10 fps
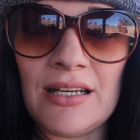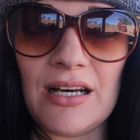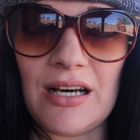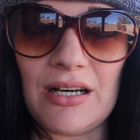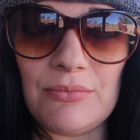
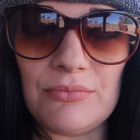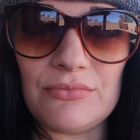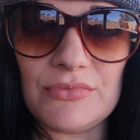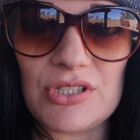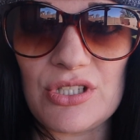
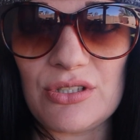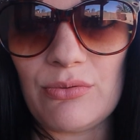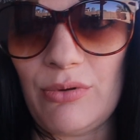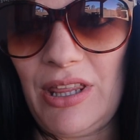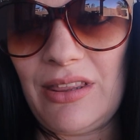
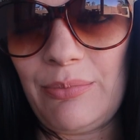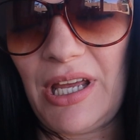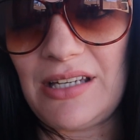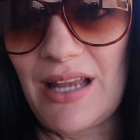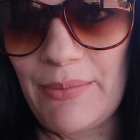in the
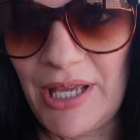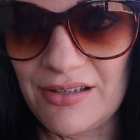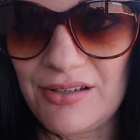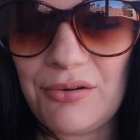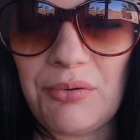
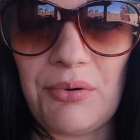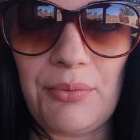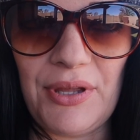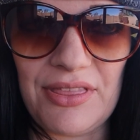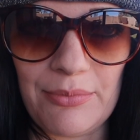pandemic or
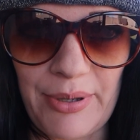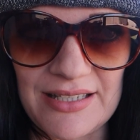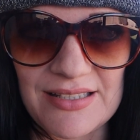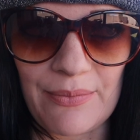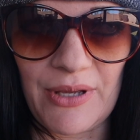with the
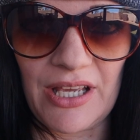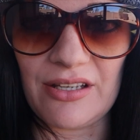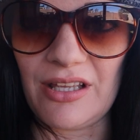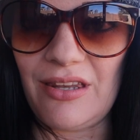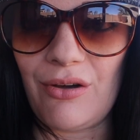
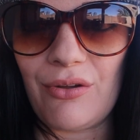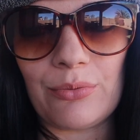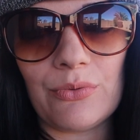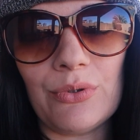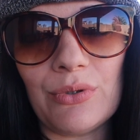pandemic and all
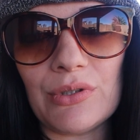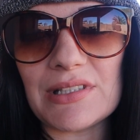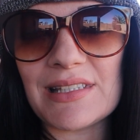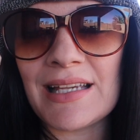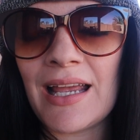the
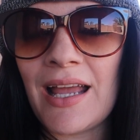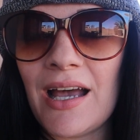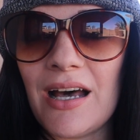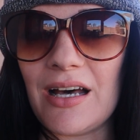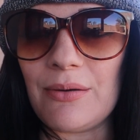rules.
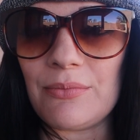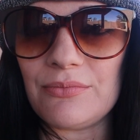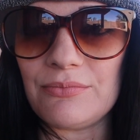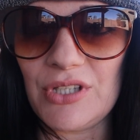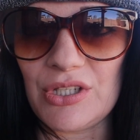
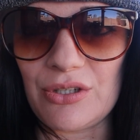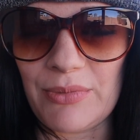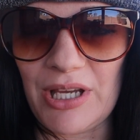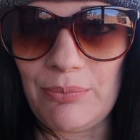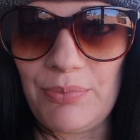You know,
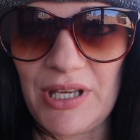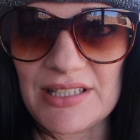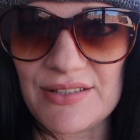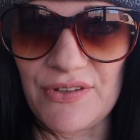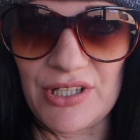my
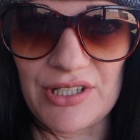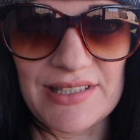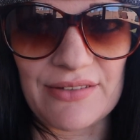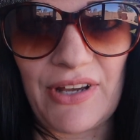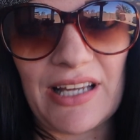biggest fear
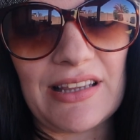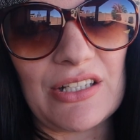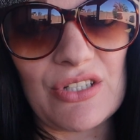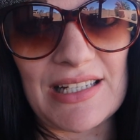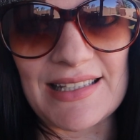is the fact
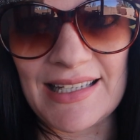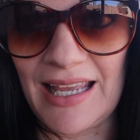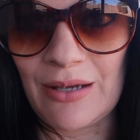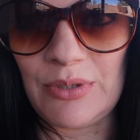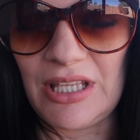that Jason
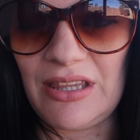can't be